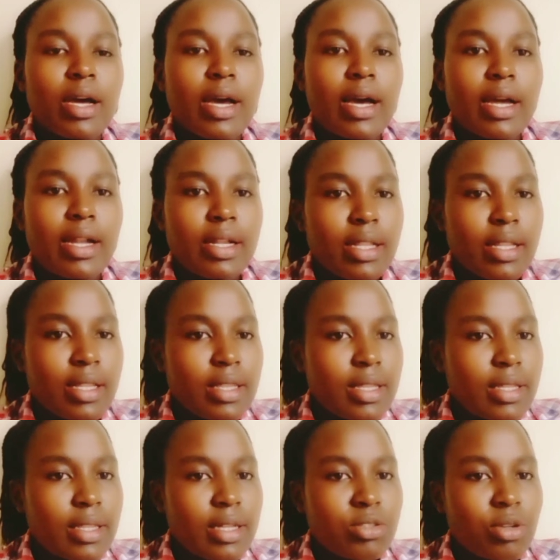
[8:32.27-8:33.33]
Another
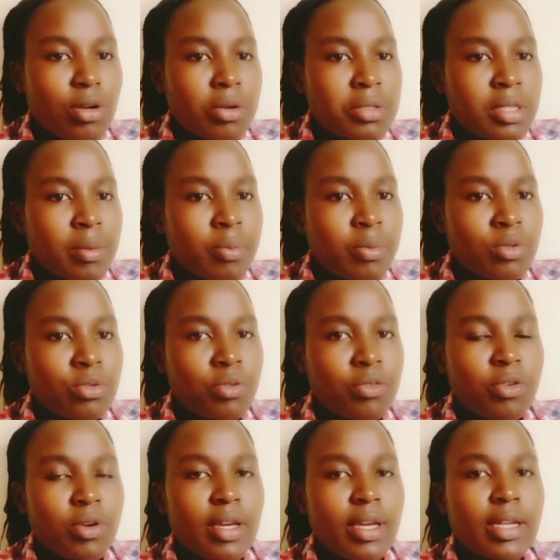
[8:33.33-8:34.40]
thing that you're not supposed to
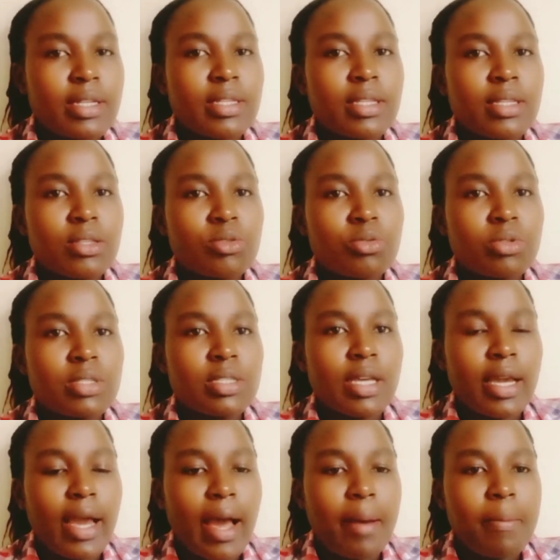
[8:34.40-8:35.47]
forget is to
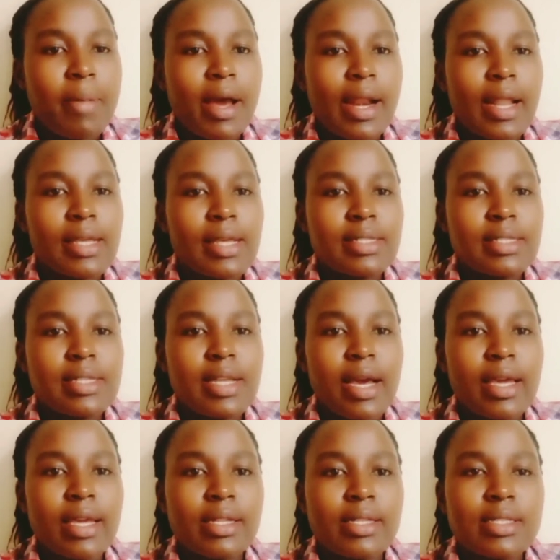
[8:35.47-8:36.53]
take a balanced
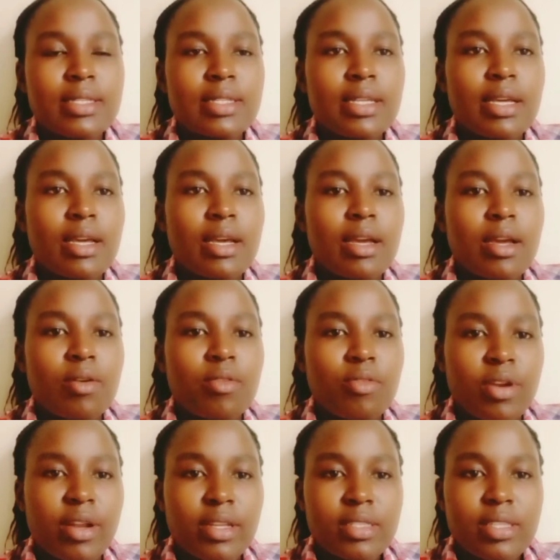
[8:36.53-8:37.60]
diet.
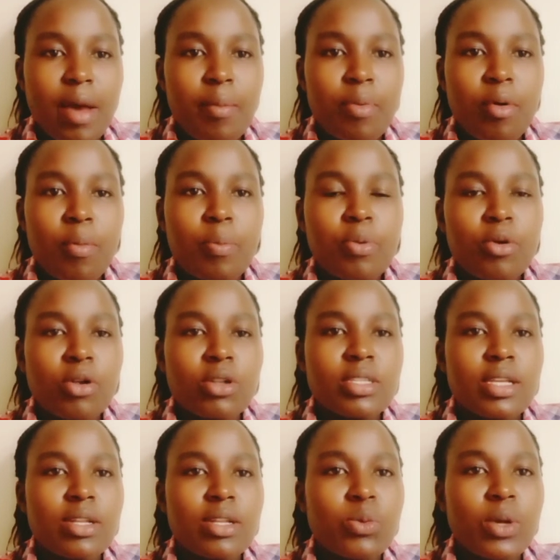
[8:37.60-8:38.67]
For example,
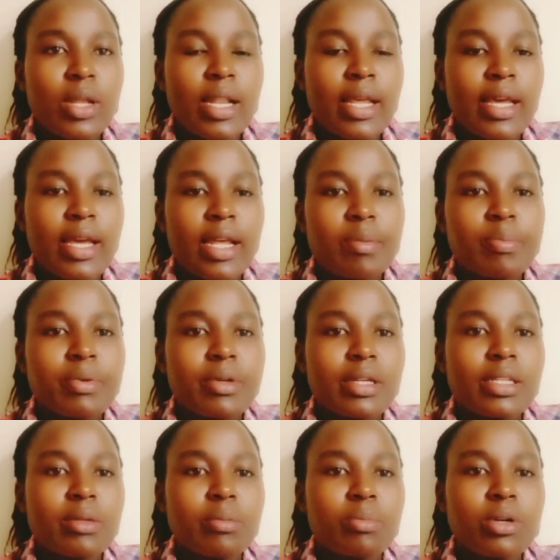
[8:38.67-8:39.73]
protein will help
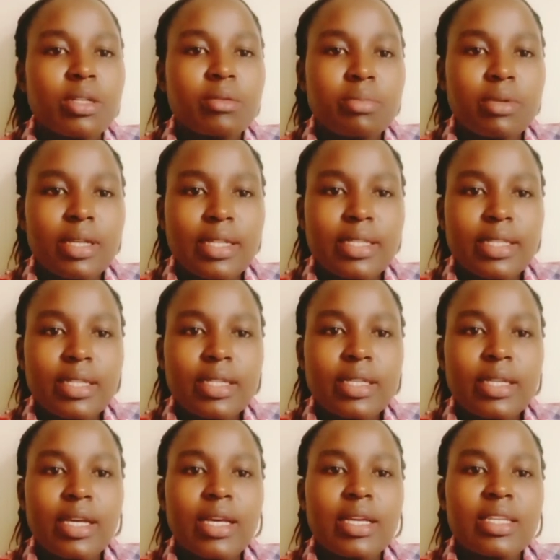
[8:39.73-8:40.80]
in bodybuilding,
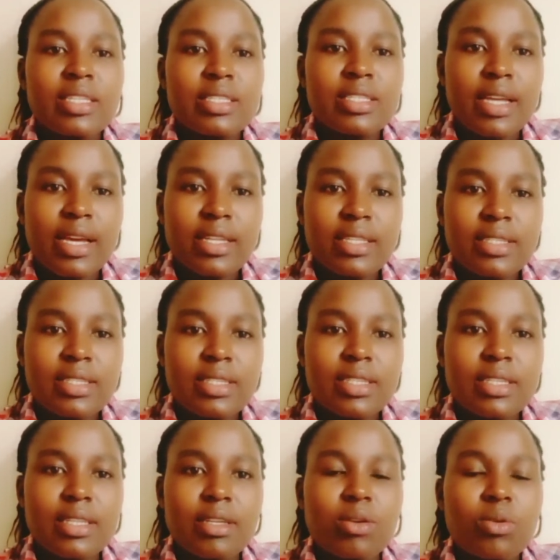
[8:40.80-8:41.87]
starch
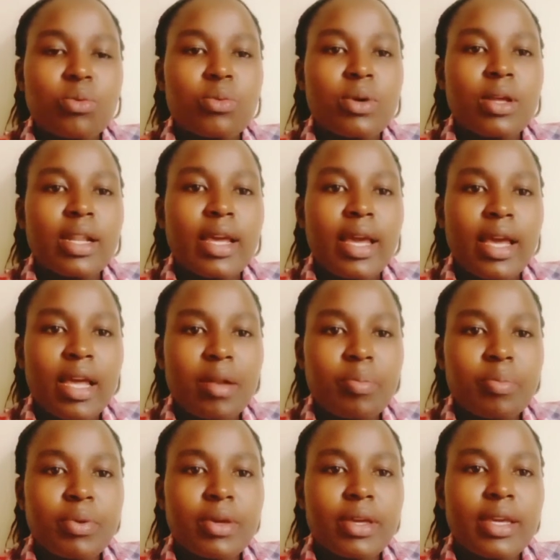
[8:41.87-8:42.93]
will help
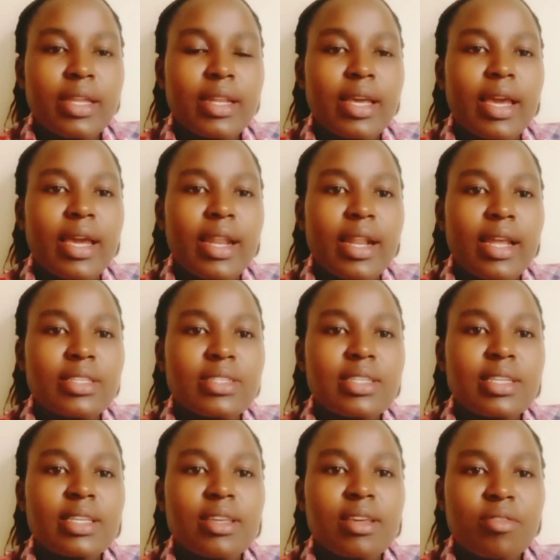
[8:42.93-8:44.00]
in
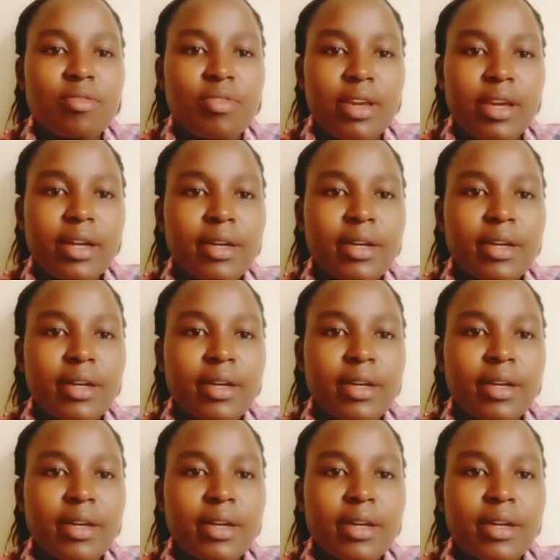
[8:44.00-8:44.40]
energy giving,